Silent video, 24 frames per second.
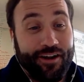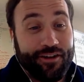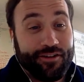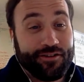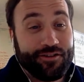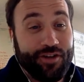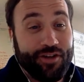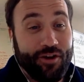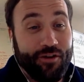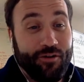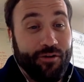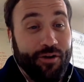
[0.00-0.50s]

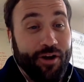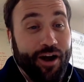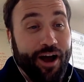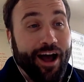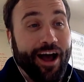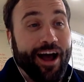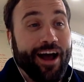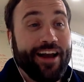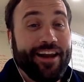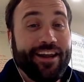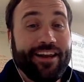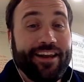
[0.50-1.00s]
So
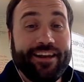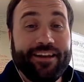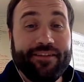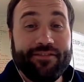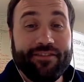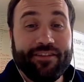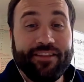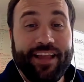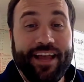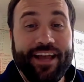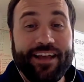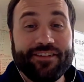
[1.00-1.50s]
I didn't
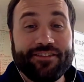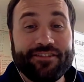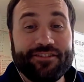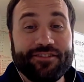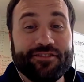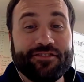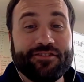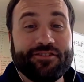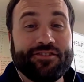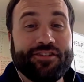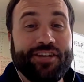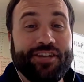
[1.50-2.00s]
even last a
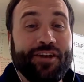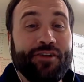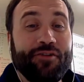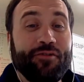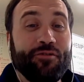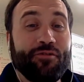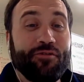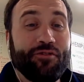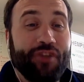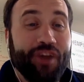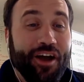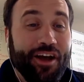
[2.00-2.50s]

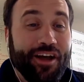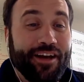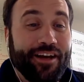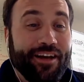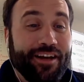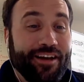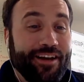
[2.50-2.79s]
single night